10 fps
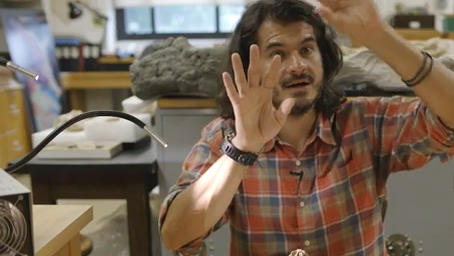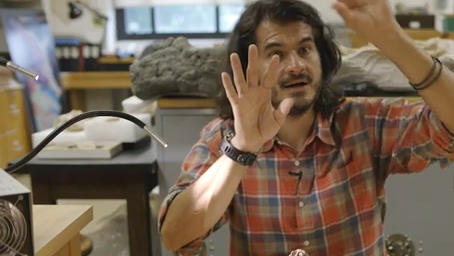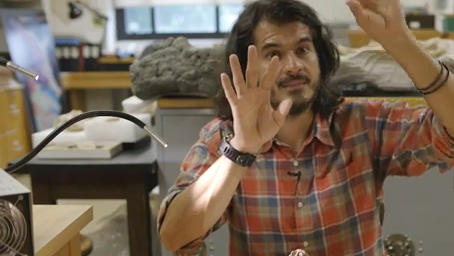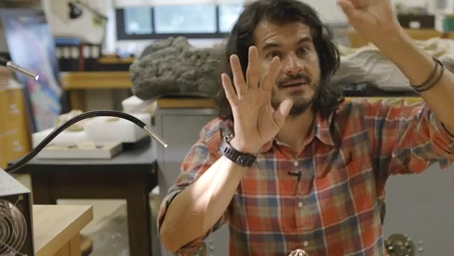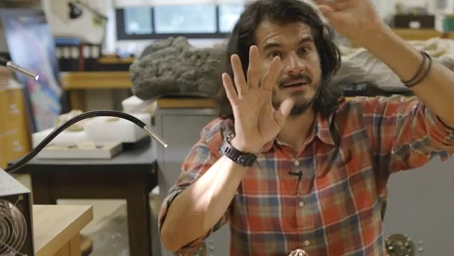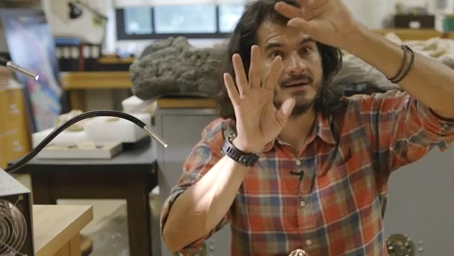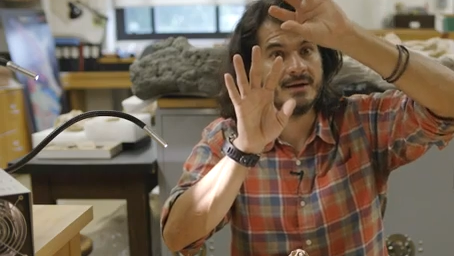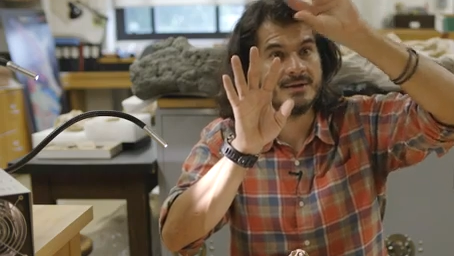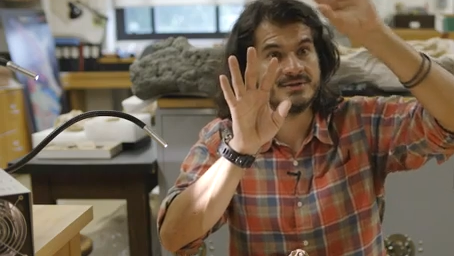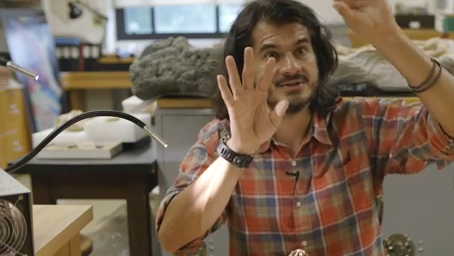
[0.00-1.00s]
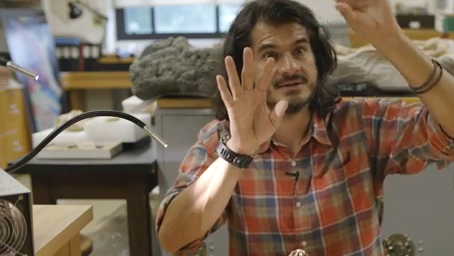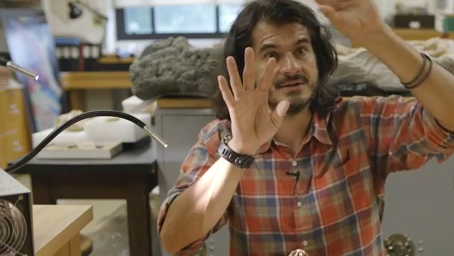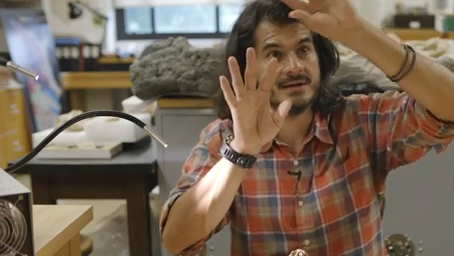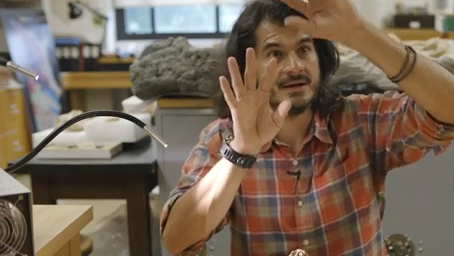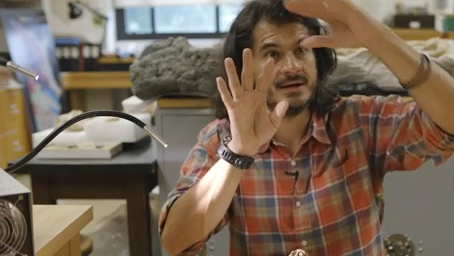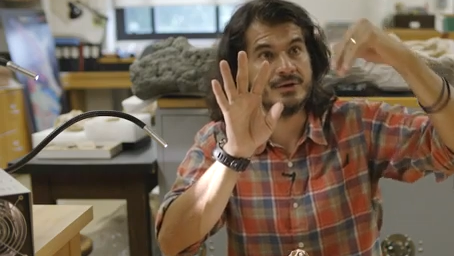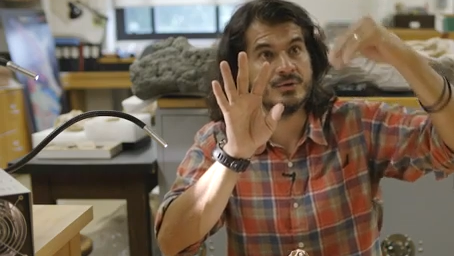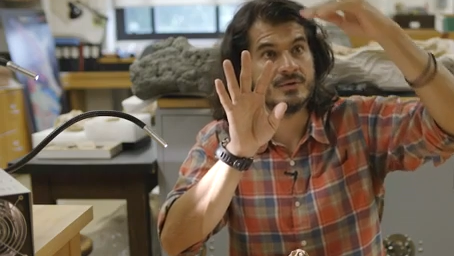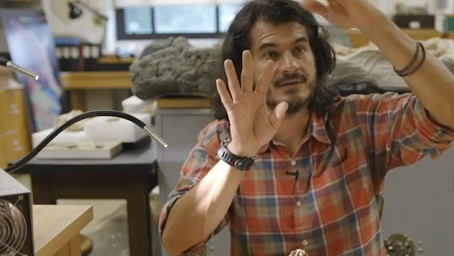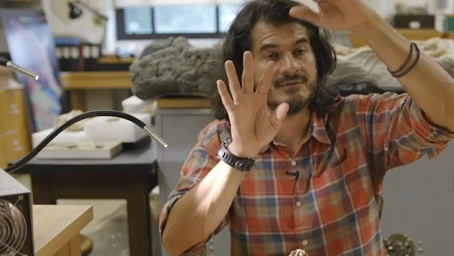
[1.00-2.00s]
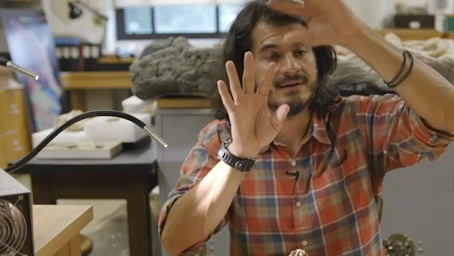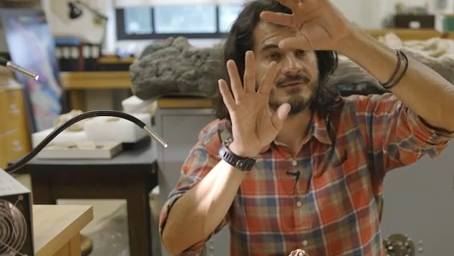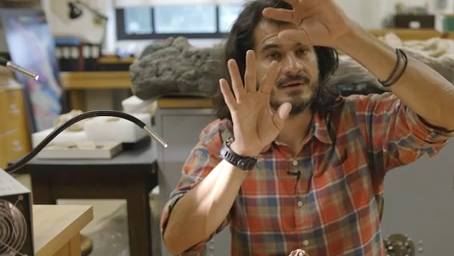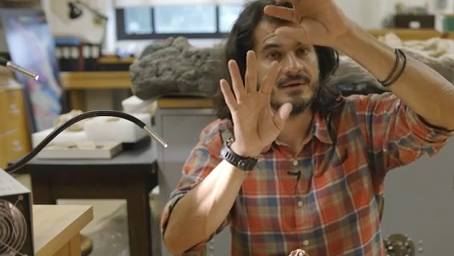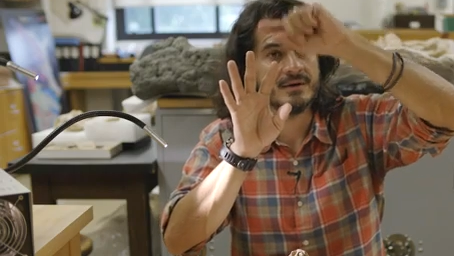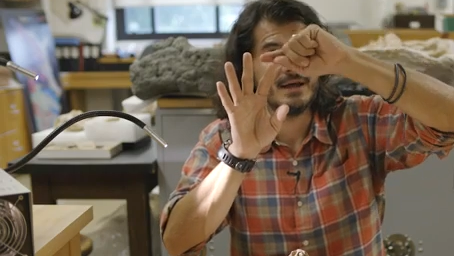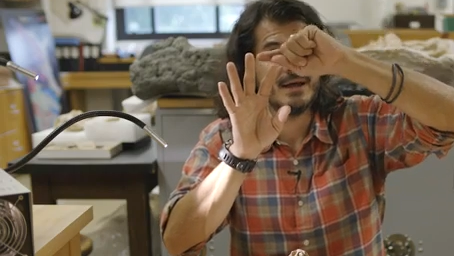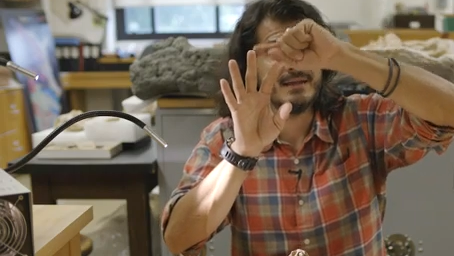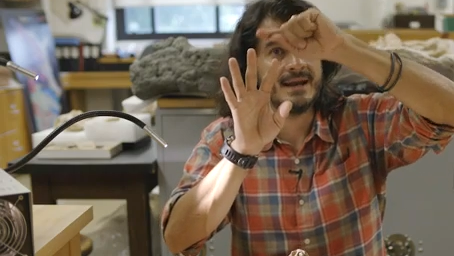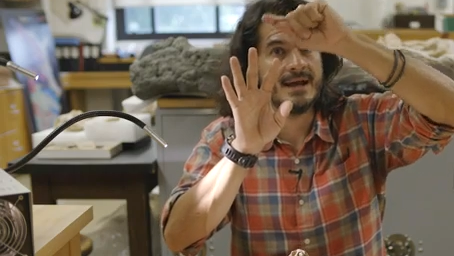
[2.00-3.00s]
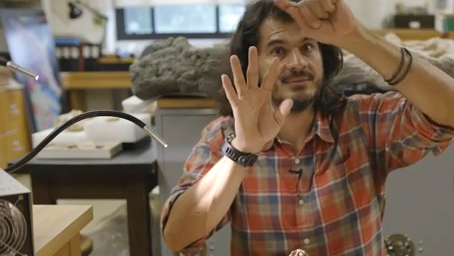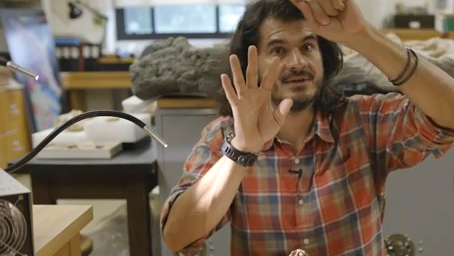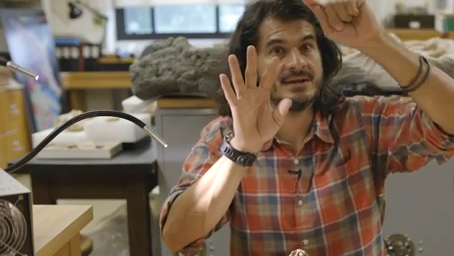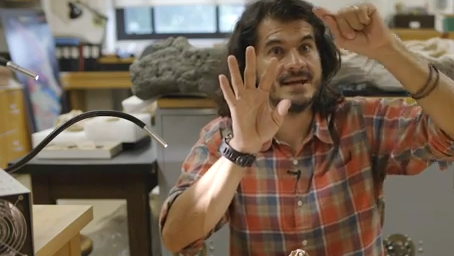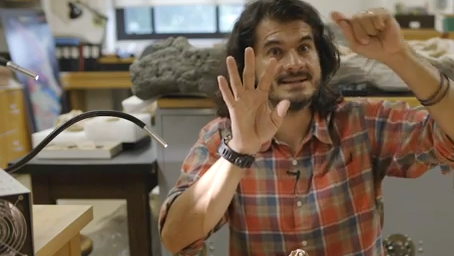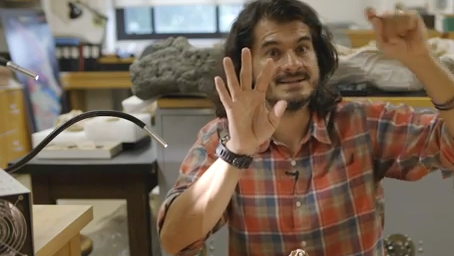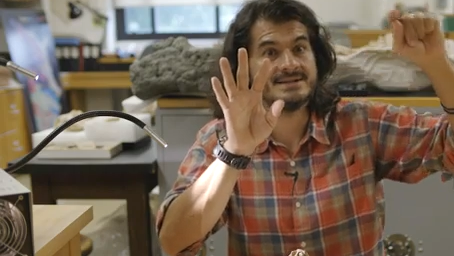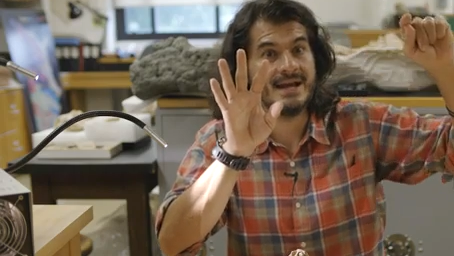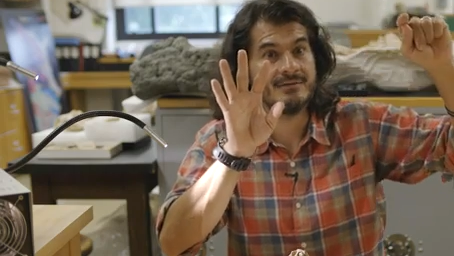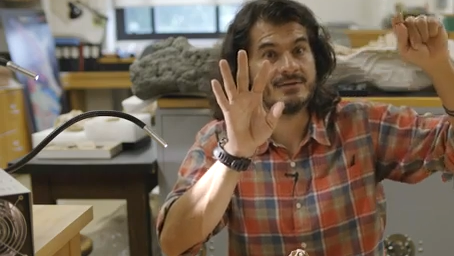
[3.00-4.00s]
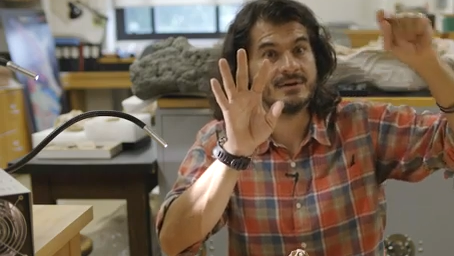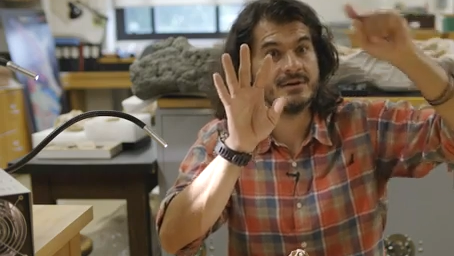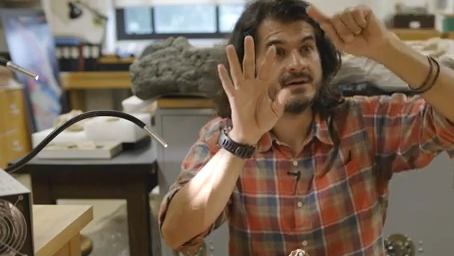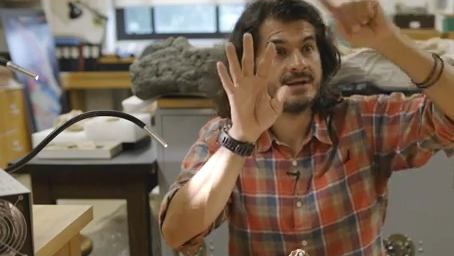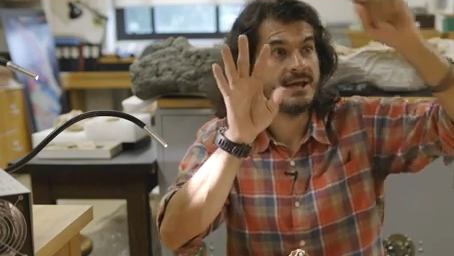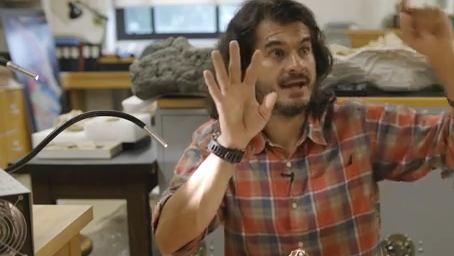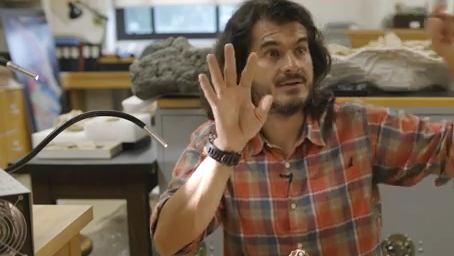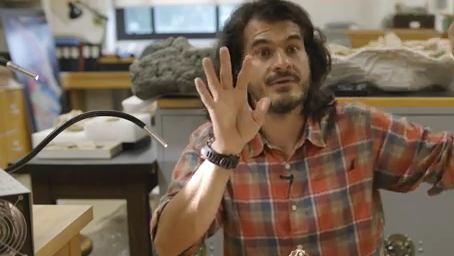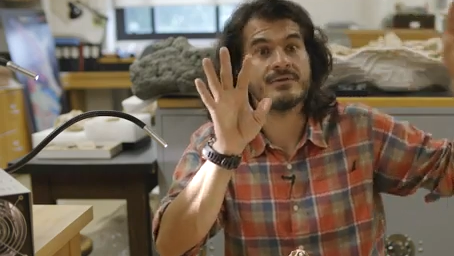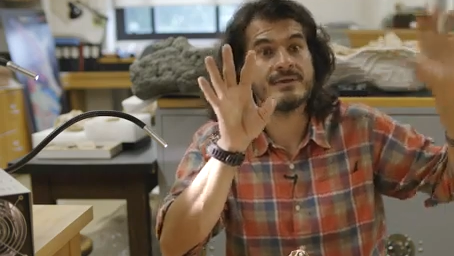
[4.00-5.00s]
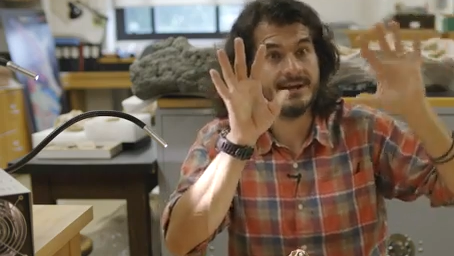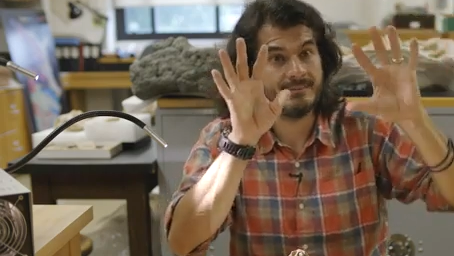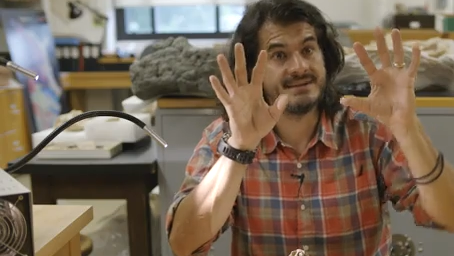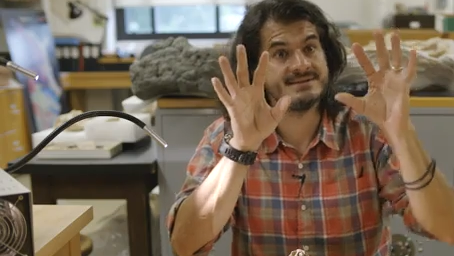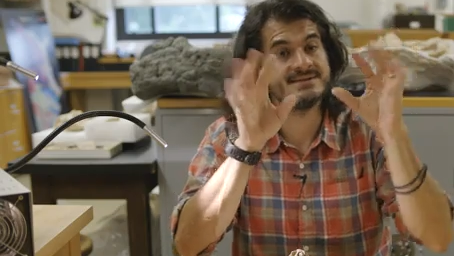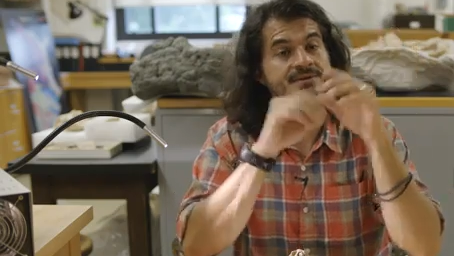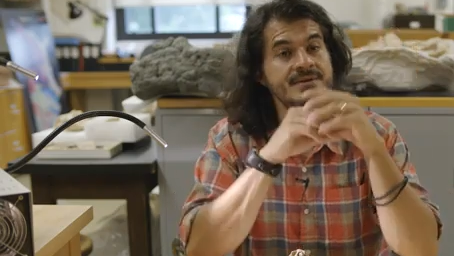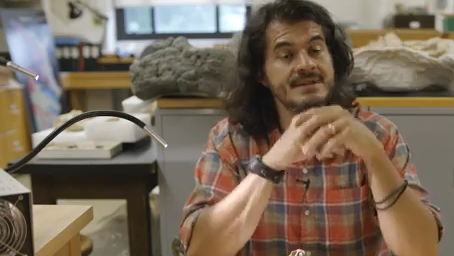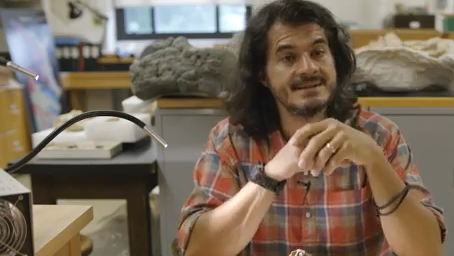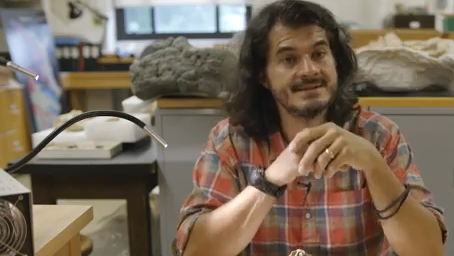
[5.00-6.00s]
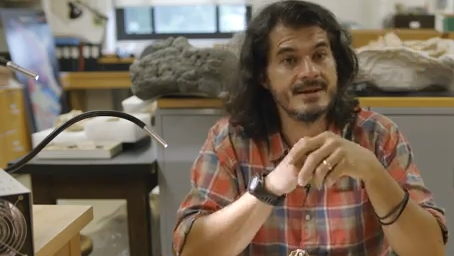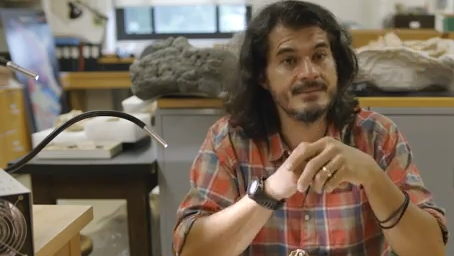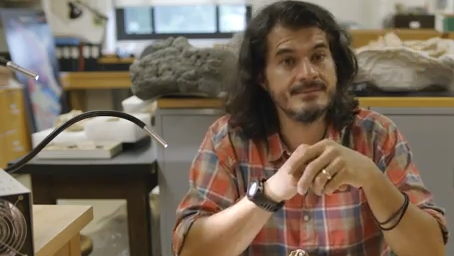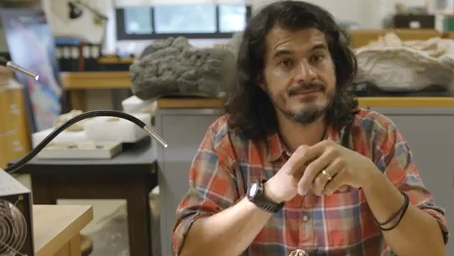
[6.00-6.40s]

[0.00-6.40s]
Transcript: up just north of Africa that helped connect it to Africa and to other land masses during that time.